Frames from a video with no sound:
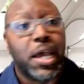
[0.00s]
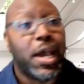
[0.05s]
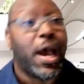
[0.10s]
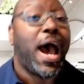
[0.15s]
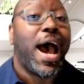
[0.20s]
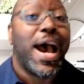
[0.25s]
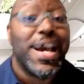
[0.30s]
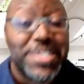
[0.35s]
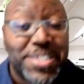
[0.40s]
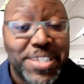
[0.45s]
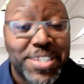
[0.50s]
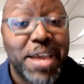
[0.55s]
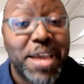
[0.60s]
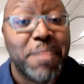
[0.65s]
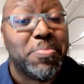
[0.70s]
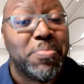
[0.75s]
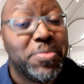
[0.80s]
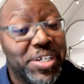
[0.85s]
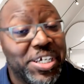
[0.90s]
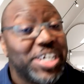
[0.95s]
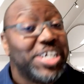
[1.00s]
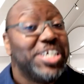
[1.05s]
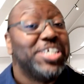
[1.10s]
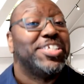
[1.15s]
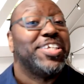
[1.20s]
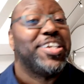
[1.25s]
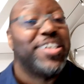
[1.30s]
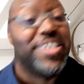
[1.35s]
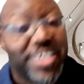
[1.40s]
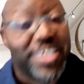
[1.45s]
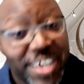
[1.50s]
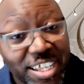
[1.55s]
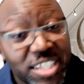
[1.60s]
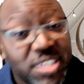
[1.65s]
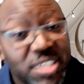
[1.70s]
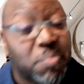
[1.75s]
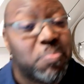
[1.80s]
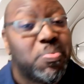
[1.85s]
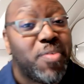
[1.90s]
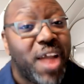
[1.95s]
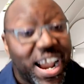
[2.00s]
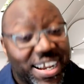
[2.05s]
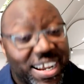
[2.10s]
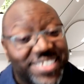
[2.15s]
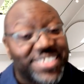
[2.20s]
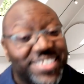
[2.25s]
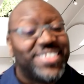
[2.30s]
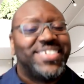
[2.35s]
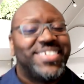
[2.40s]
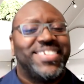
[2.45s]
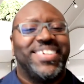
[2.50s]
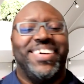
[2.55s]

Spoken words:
I say it pretty easy. It's a practice.